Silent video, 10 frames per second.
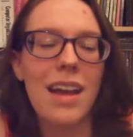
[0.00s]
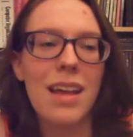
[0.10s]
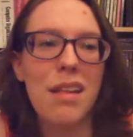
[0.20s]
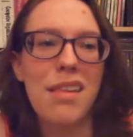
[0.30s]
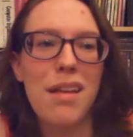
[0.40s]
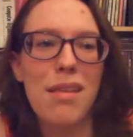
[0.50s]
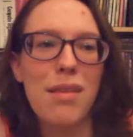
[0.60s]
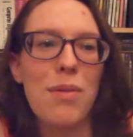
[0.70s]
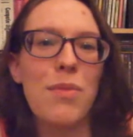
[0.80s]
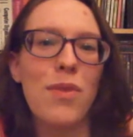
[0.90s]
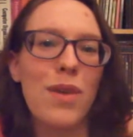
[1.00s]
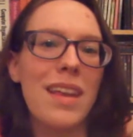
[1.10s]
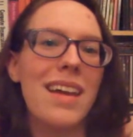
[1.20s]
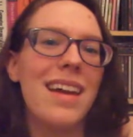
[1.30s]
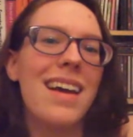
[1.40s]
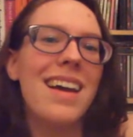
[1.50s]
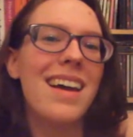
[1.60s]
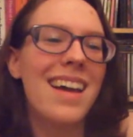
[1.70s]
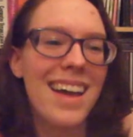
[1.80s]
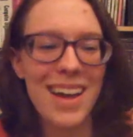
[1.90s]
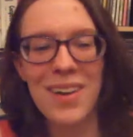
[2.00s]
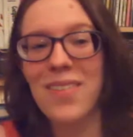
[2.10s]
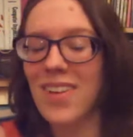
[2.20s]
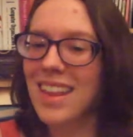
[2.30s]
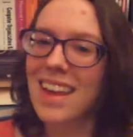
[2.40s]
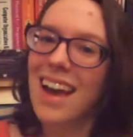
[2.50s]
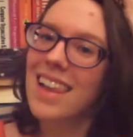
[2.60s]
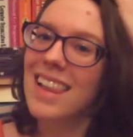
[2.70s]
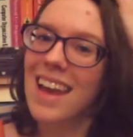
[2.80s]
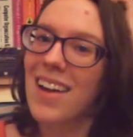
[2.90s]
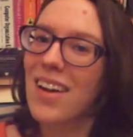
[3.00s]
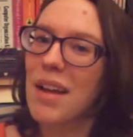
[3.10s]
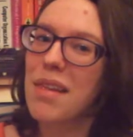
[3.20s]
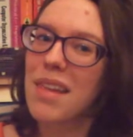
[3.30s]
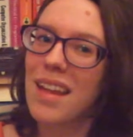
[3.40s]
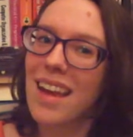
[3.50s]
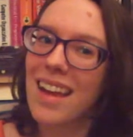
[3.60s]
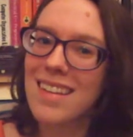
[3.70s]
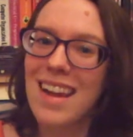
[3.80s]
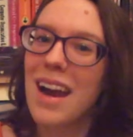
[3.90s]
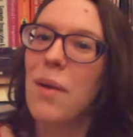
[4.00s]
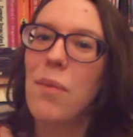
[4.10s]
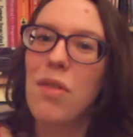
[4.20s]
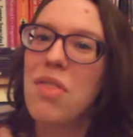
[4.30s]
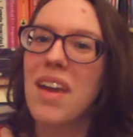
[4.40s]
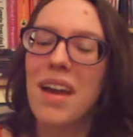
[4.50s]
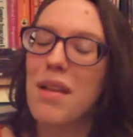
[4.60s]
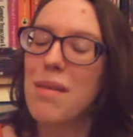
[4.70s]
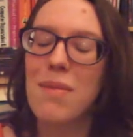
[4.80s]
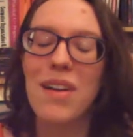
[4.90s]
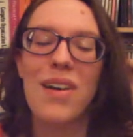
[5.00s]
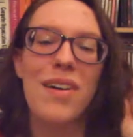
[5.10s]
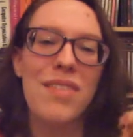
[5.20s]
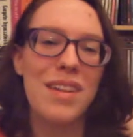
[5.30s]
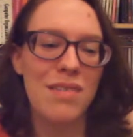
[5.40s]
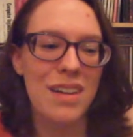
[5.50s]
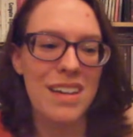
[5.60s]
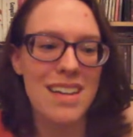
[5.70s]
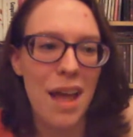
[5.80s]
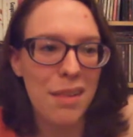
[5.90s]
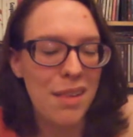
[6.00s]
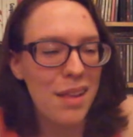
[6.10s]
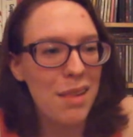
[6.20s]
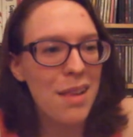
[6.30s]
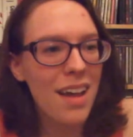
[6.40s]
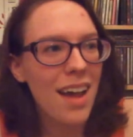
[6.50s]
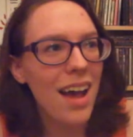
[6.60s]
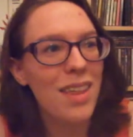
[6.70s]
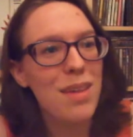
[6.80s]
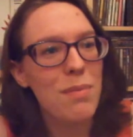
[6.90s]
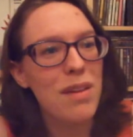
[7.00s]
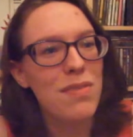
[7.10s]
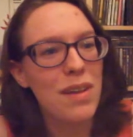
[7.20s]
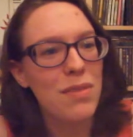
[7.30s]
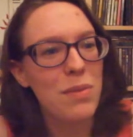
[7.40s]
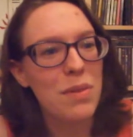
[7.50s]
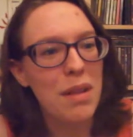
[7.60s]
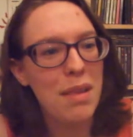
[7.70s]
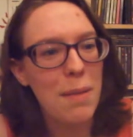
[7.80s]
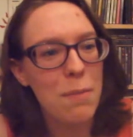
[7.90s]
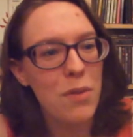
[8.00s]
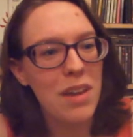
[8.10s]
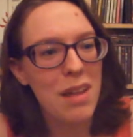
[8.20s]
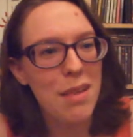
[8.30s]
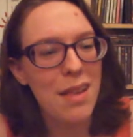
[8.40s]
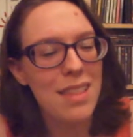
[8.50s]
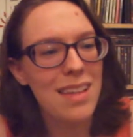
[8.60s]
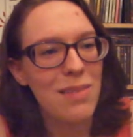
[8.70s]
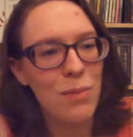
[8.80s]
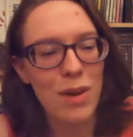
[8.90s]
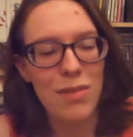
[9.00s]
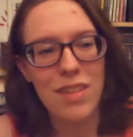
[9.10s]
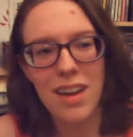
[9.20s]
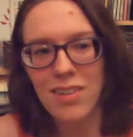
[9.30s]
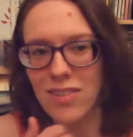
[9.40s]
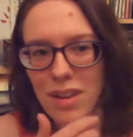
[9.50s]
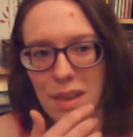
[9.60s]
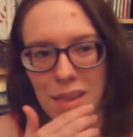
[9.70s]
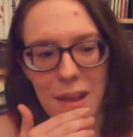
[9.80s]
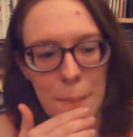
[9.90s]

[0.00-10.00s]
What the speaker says: and he says some really, really hilariously terrible things about all the different contestants. I think my favorite was when he said that one of the countries,